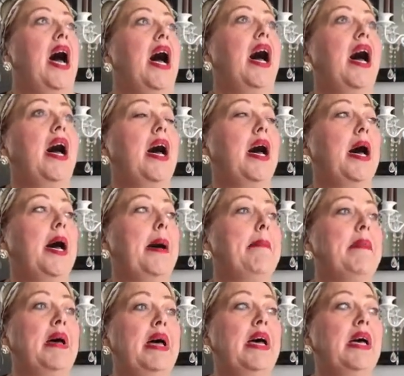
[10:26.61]

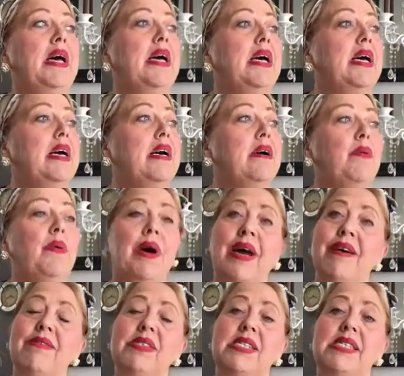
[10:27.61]
What
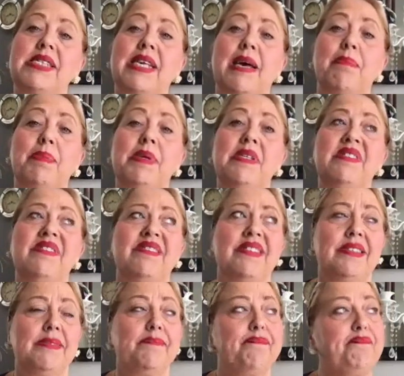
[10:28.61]
else has
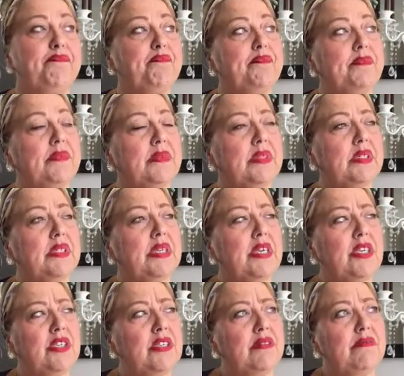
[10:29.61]
happened?
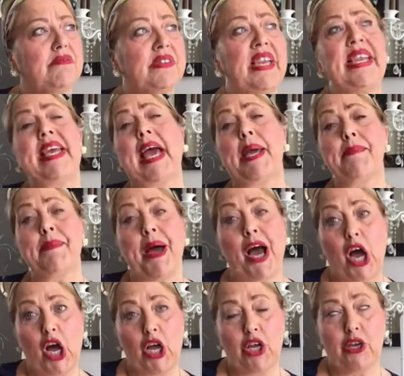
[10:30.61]
Then he came
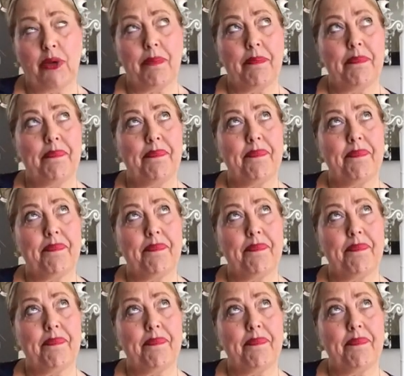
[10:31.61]
home.